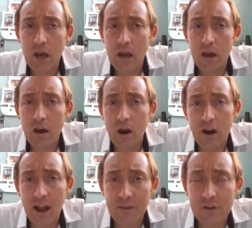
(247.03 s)

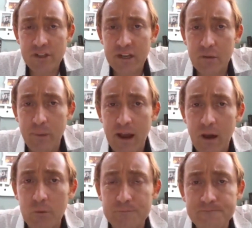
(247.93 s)
are averaging
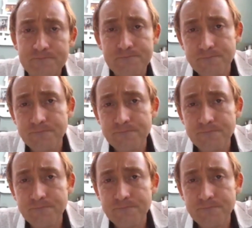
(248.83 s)
about